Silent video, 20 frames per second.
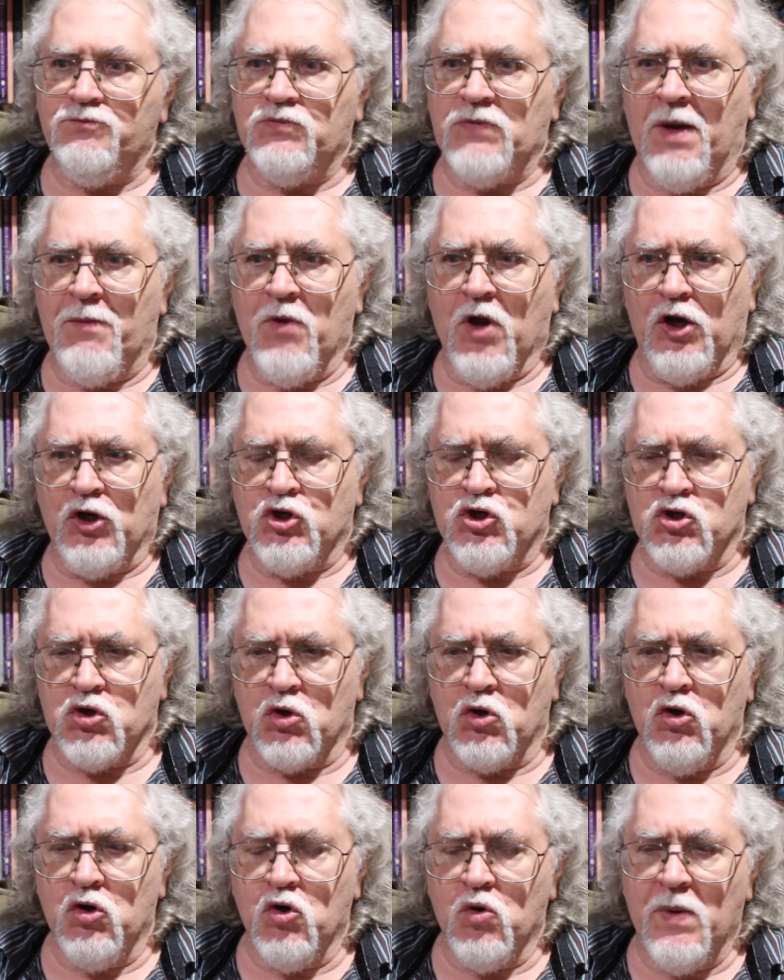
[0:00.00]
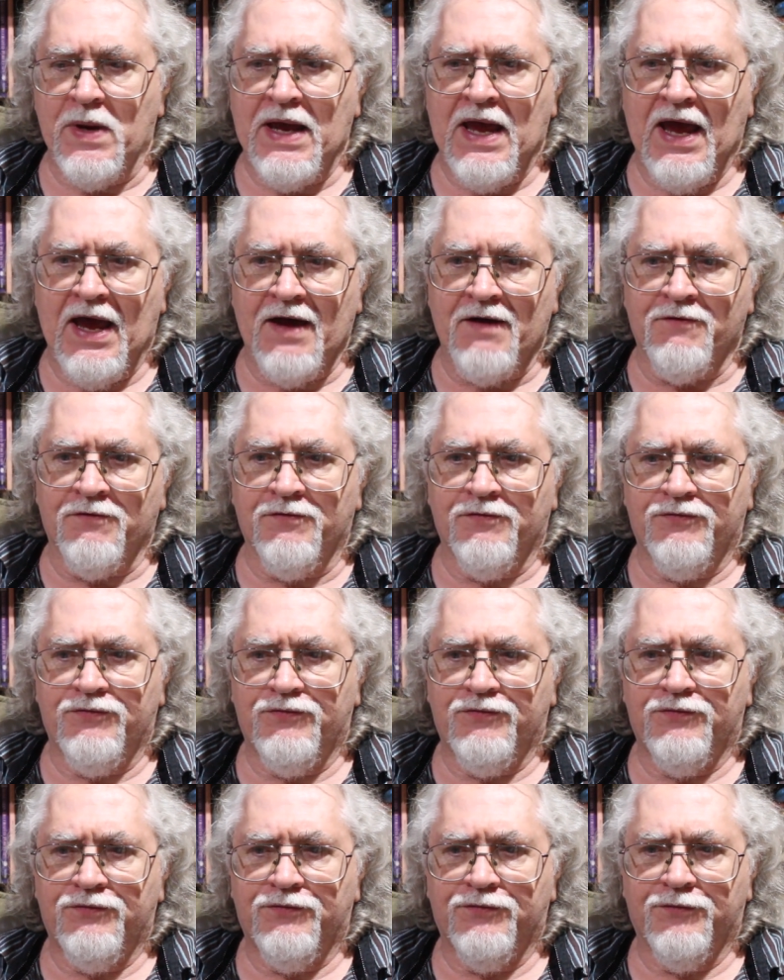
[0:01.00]
I'm not sure who we have
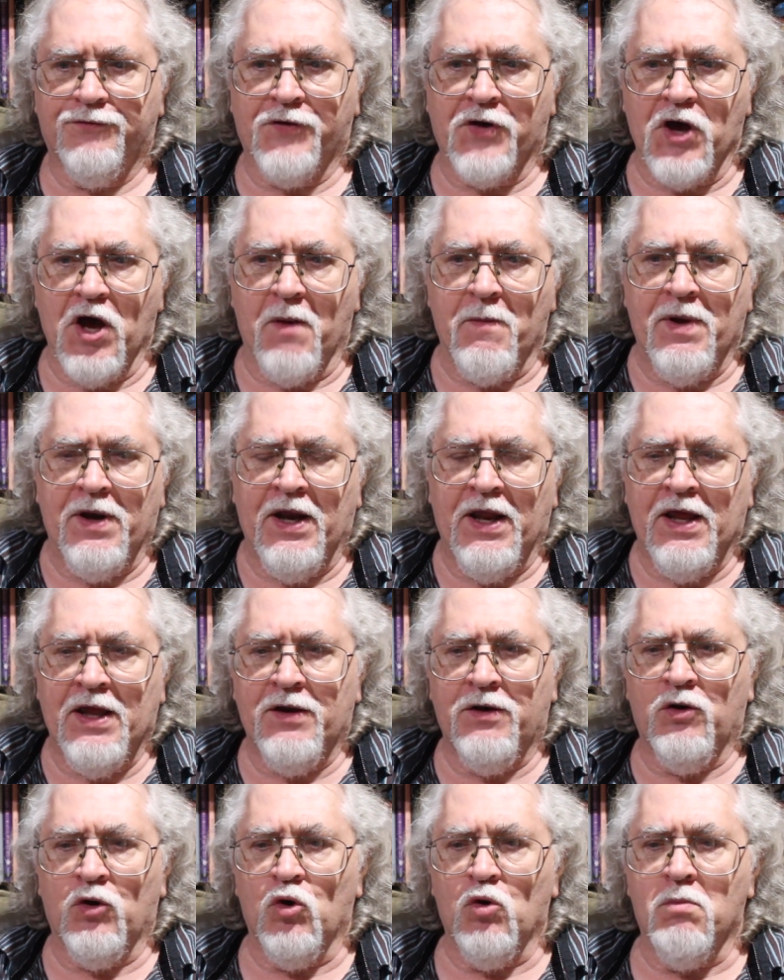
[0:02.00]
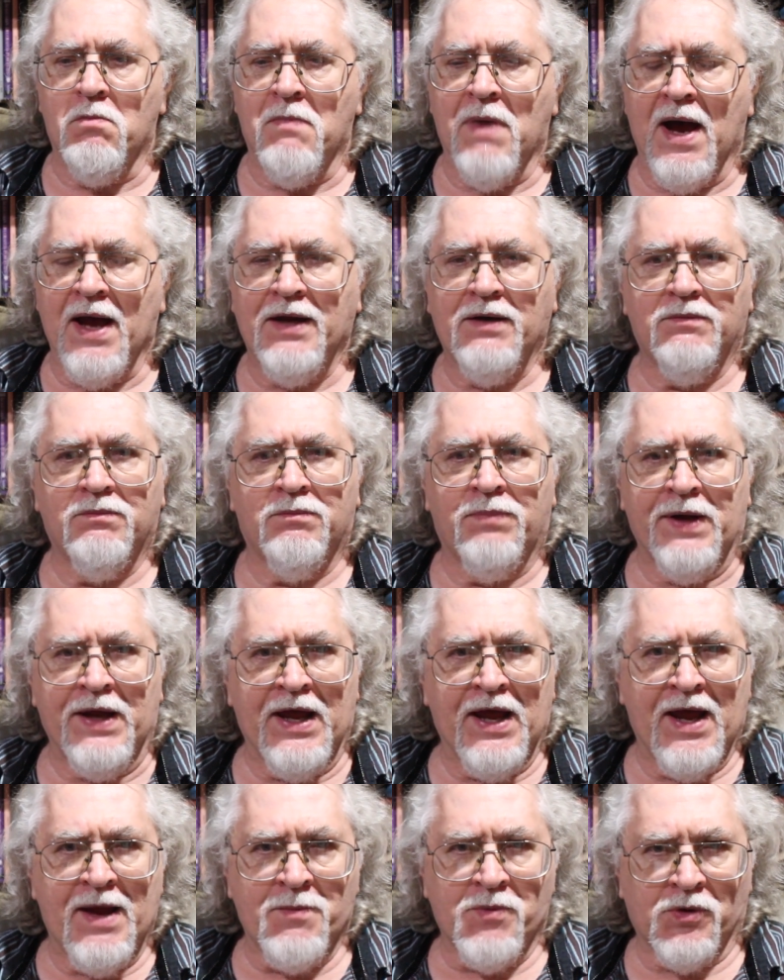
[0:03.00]
coming in who might
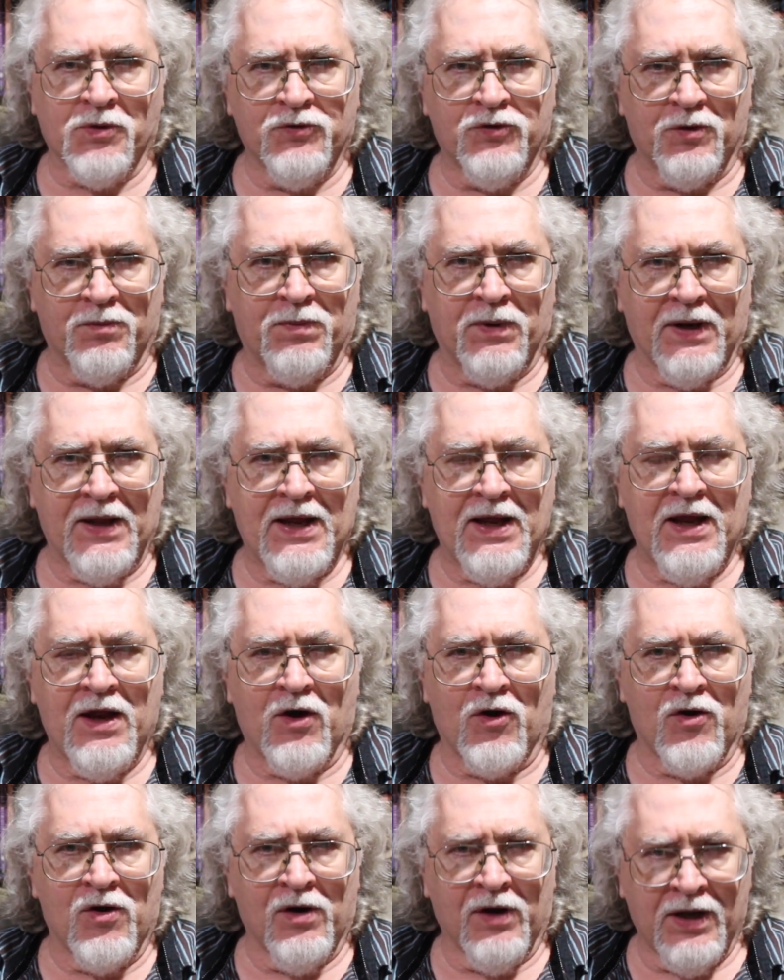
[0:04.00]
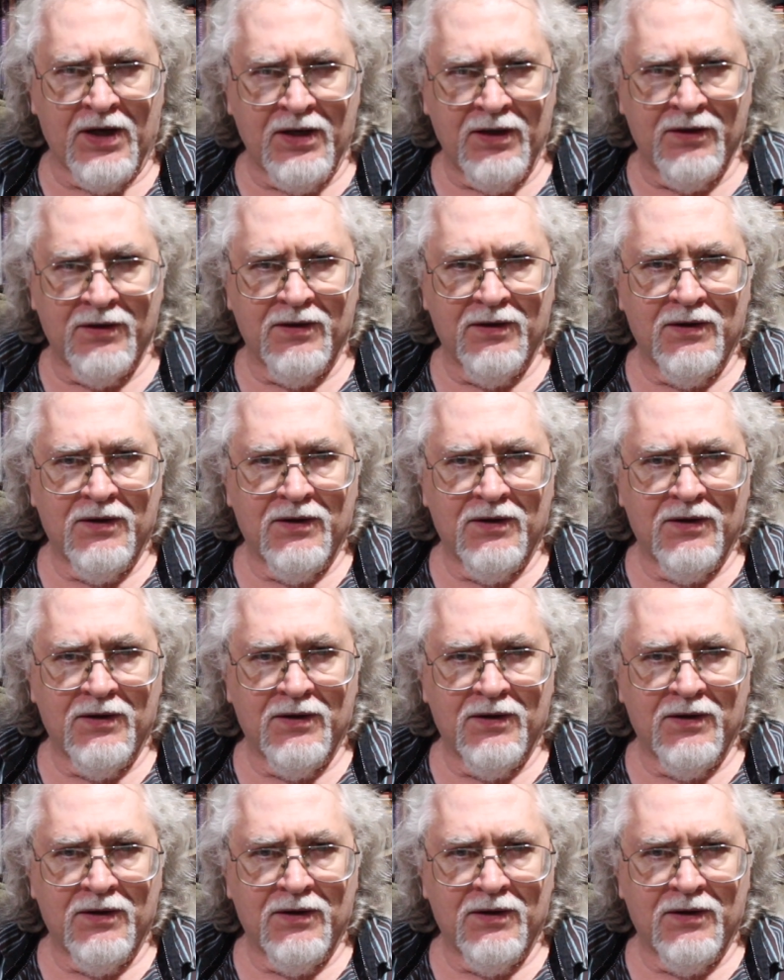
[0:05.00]
be able to play early.